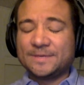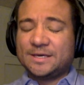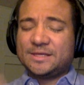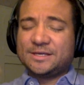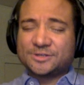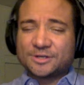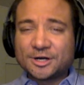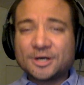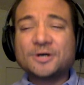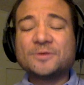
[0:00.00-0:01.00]
things are
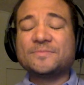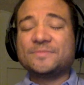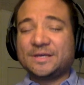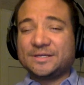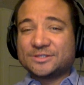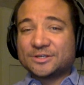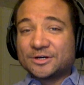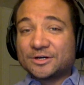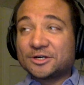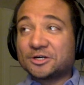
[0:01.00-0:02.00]
calm, things
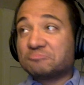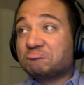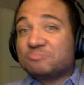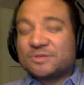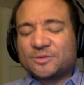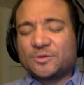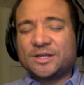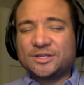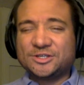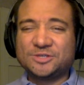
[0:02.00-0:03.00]
are the way
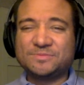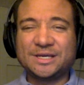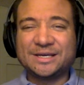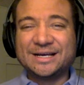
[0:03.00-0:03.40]
they should be.